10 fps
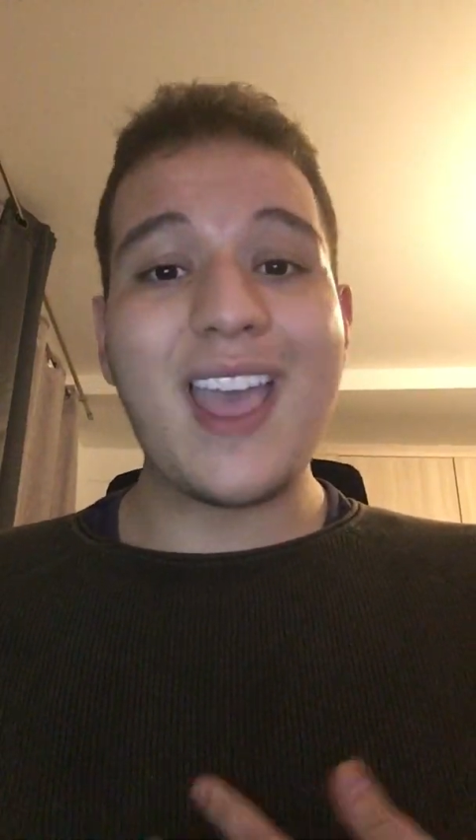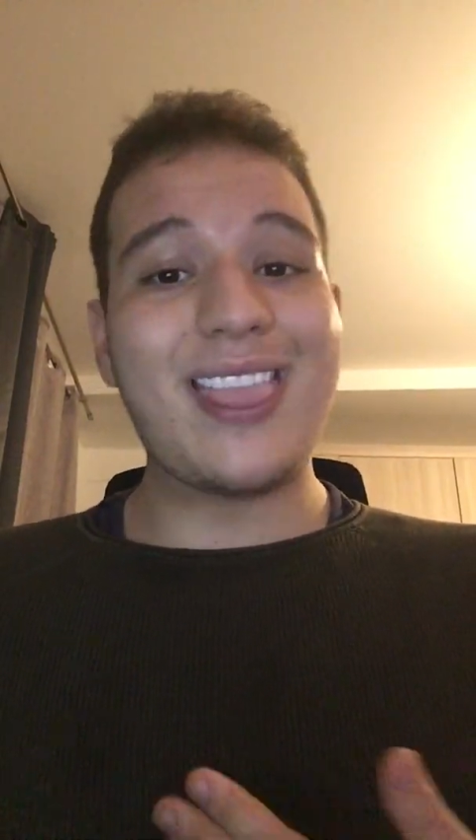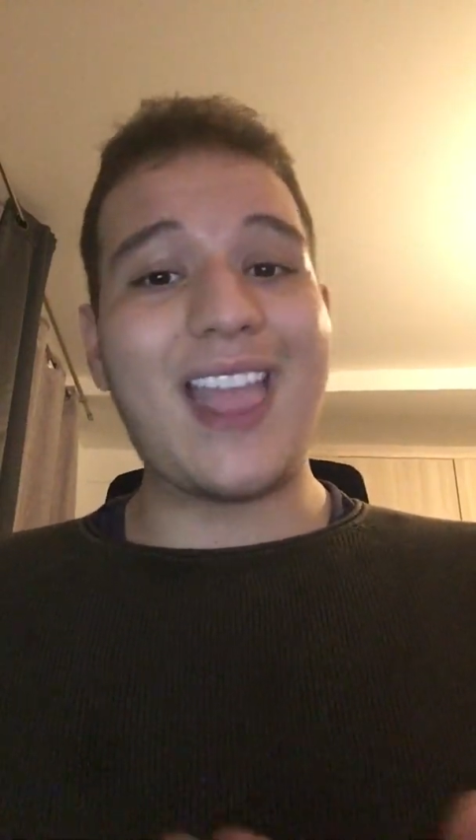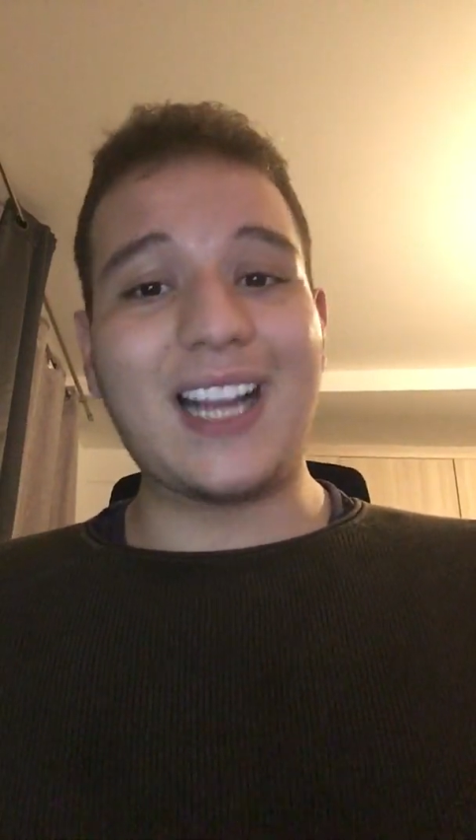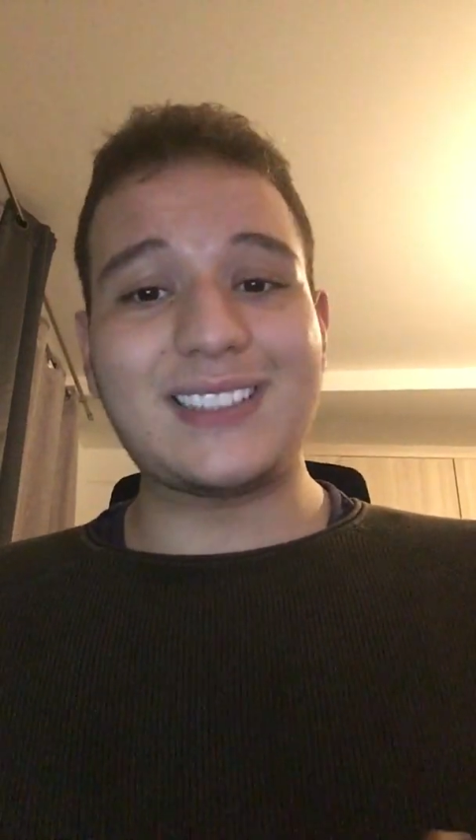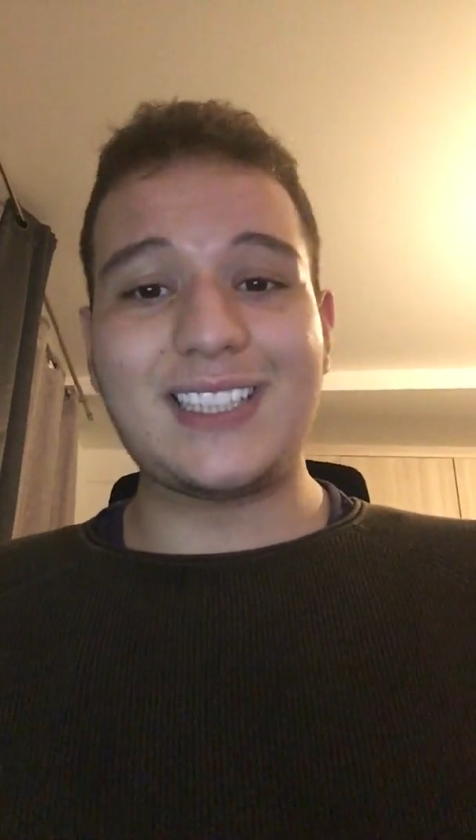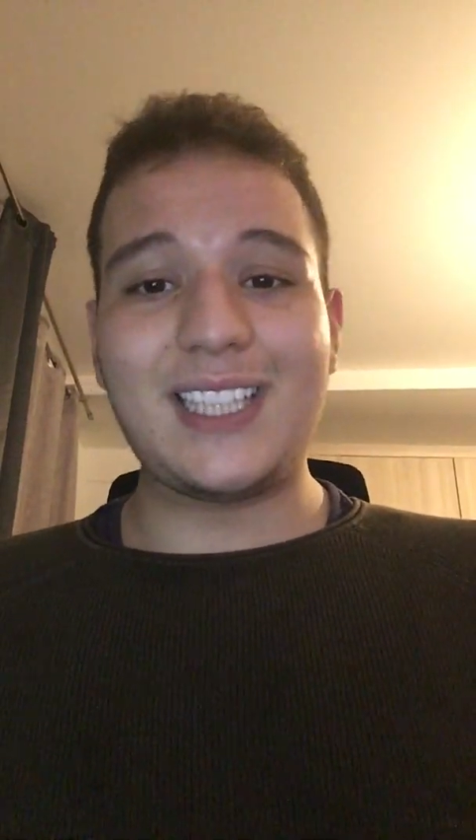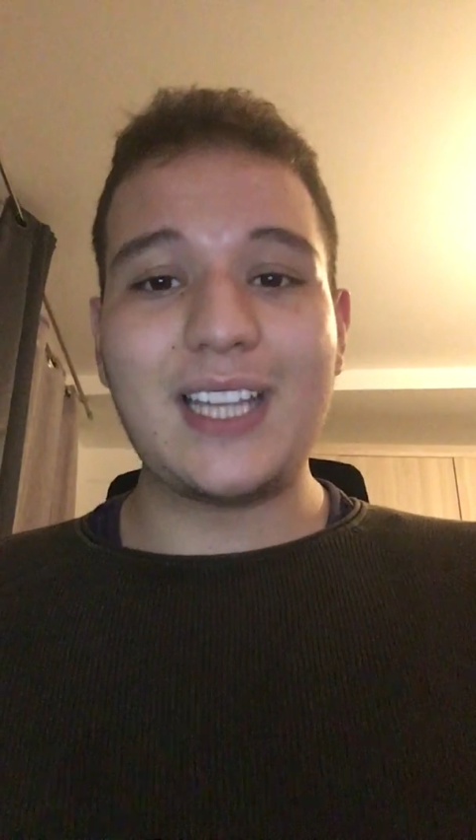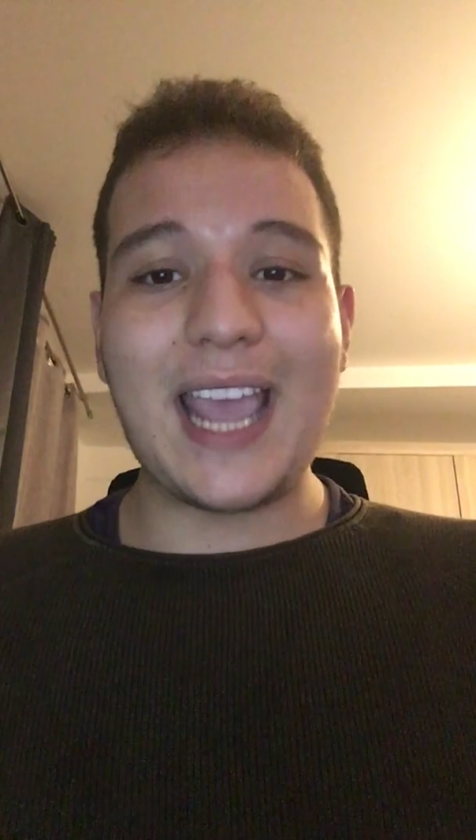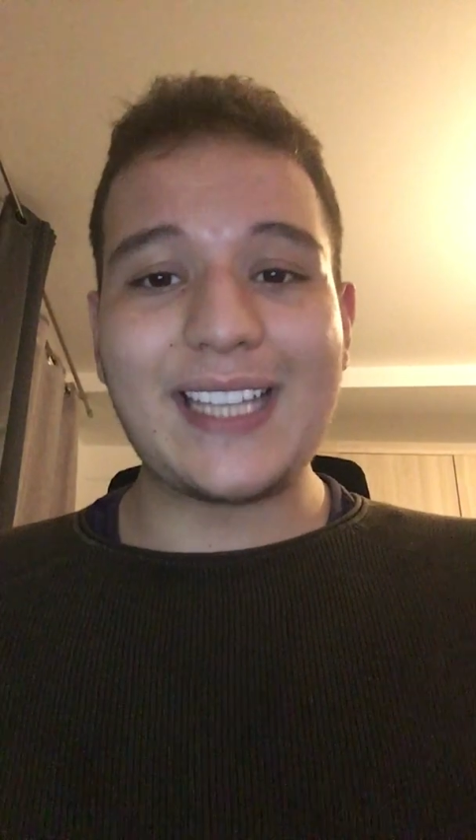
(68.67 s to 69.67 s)

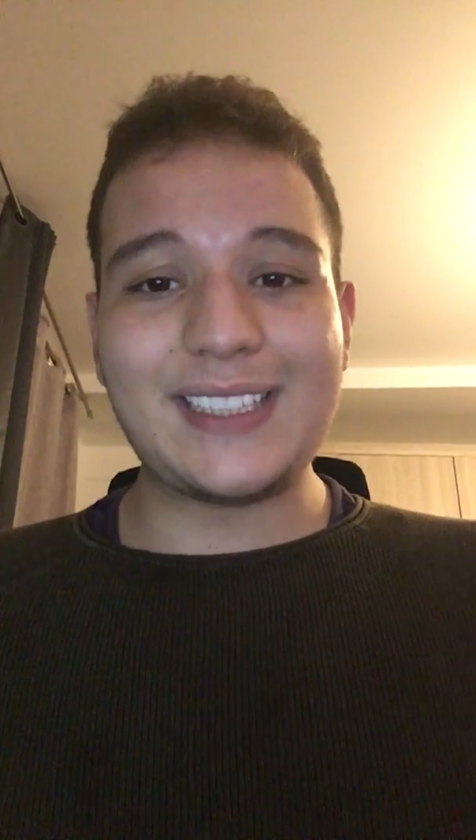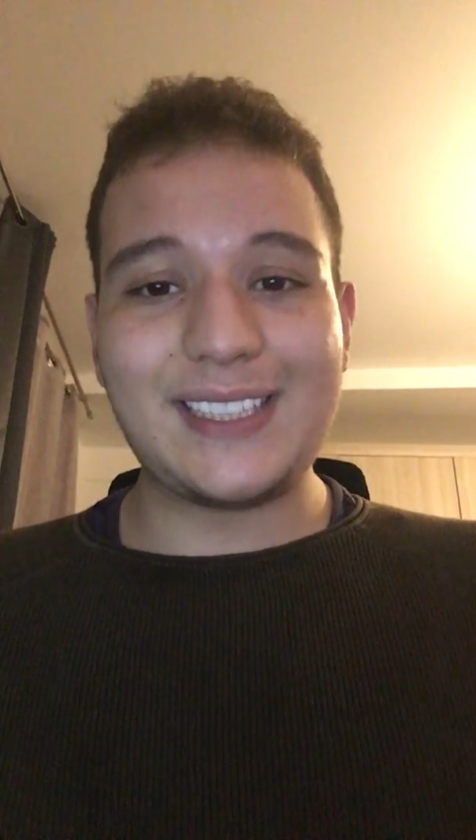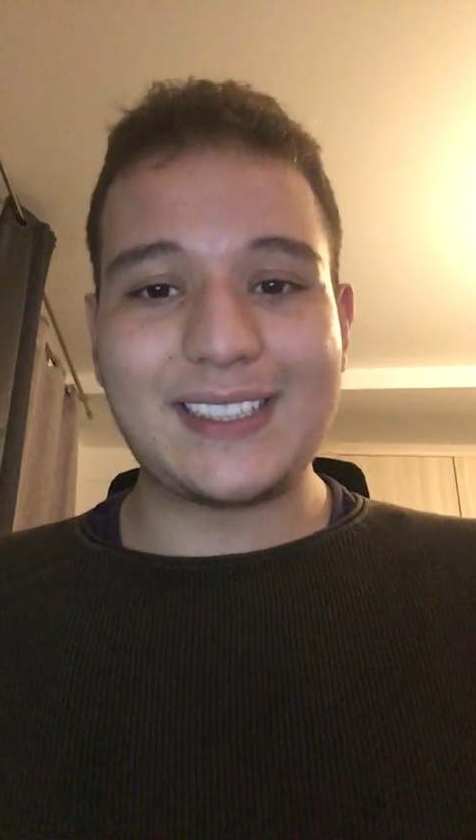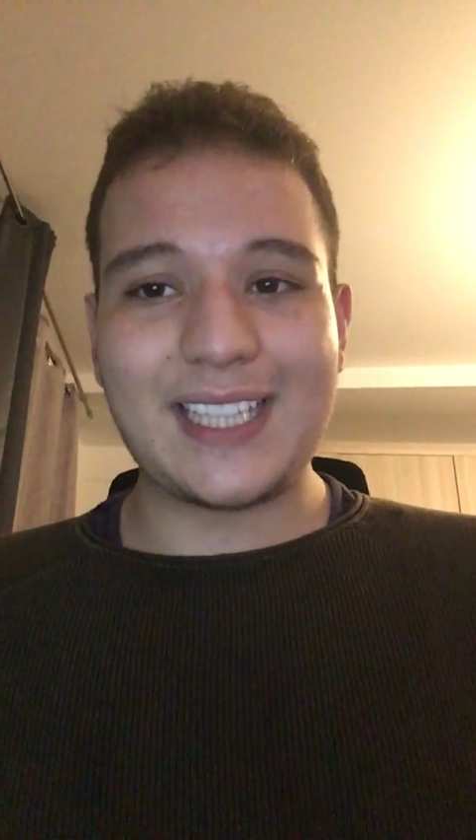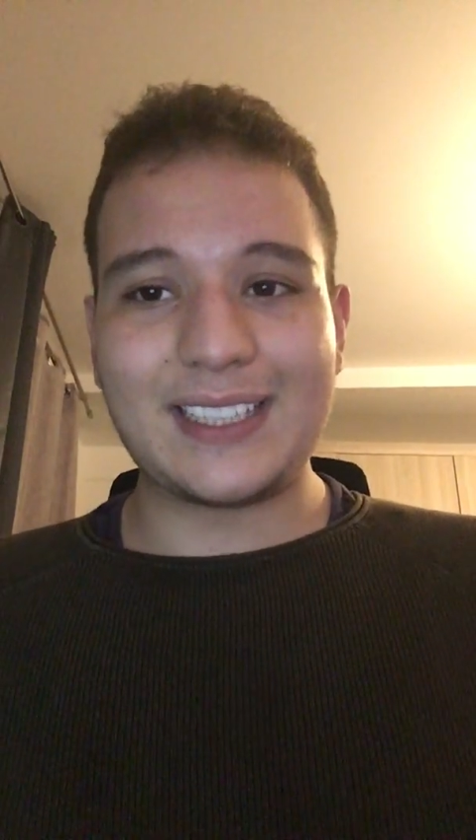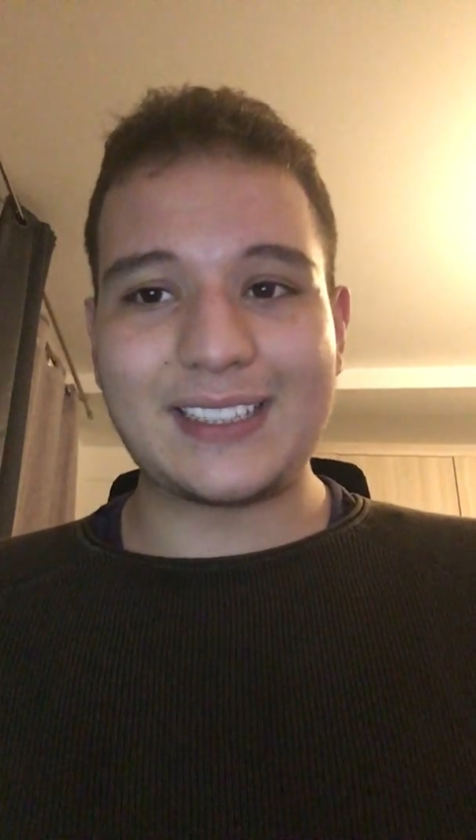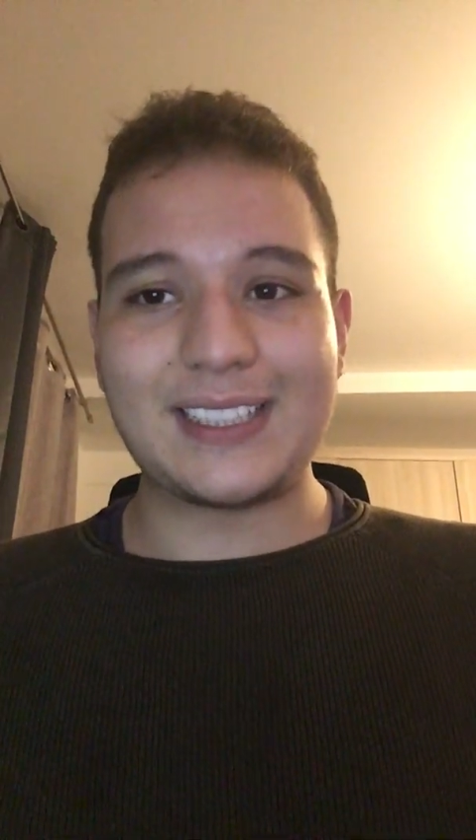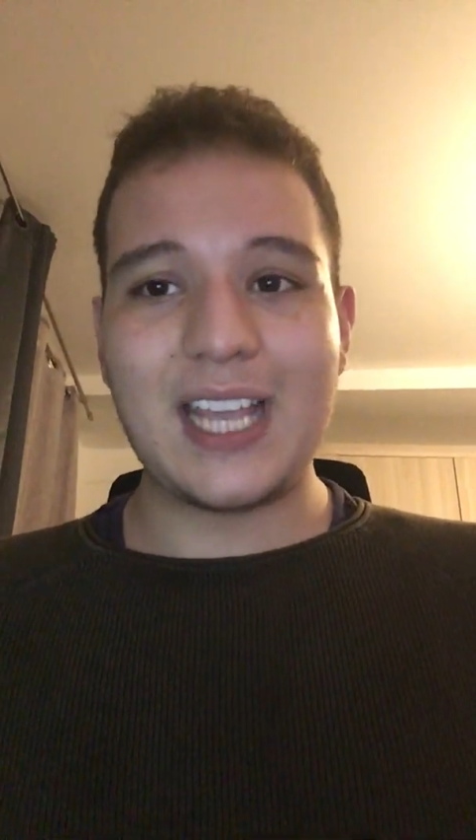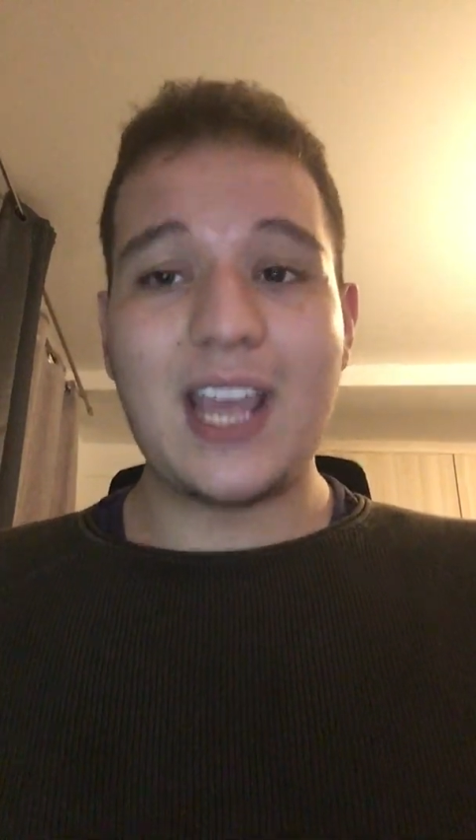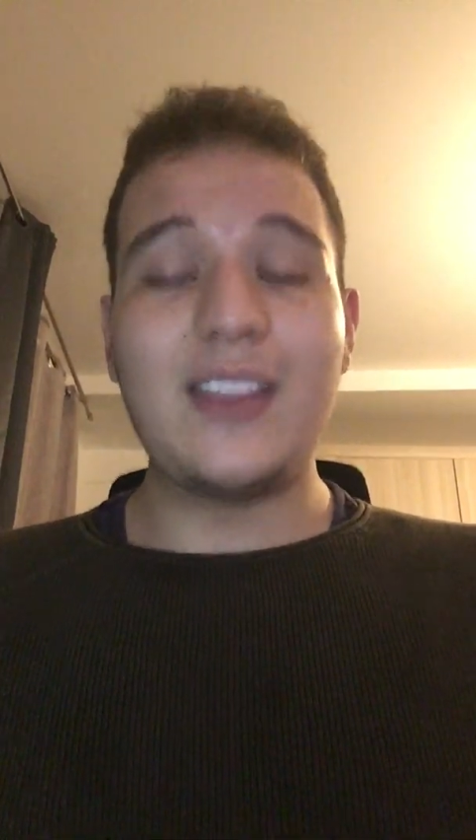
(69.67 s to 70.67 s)
1986.